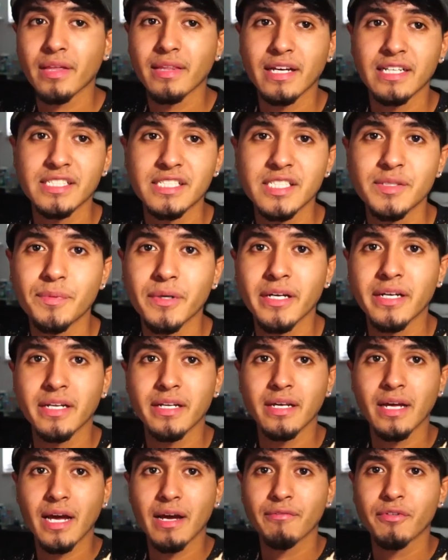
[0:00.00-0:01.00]
That shit's probably
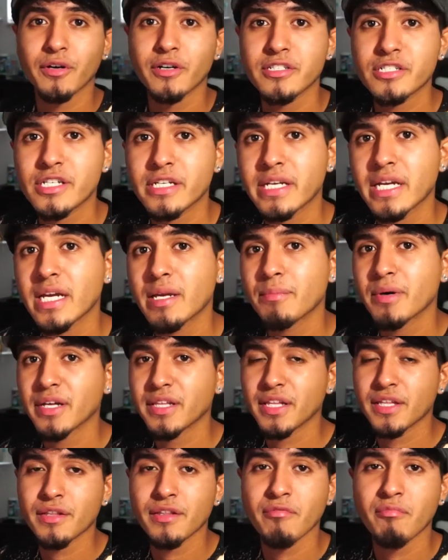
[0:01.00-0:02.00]
gonna have 100k by
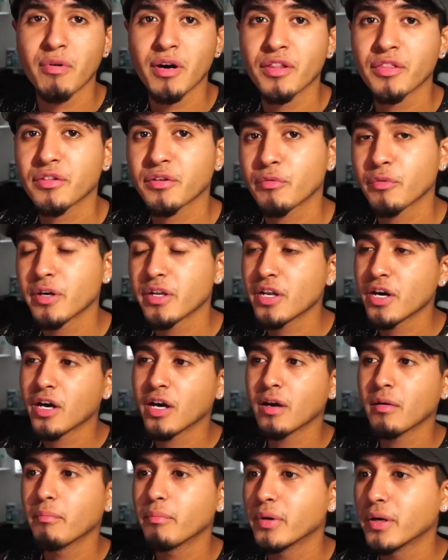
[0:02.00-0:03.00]
the end of the month or
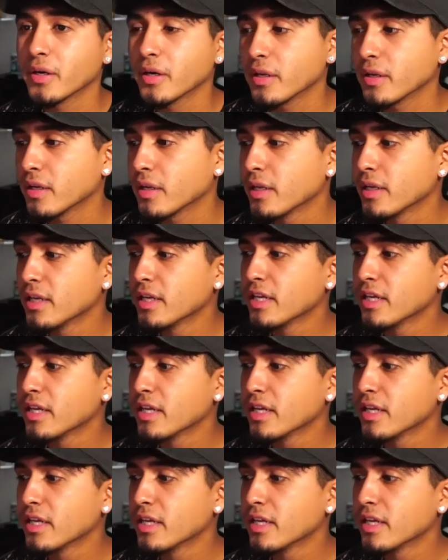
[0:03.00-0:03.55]
whatnot. But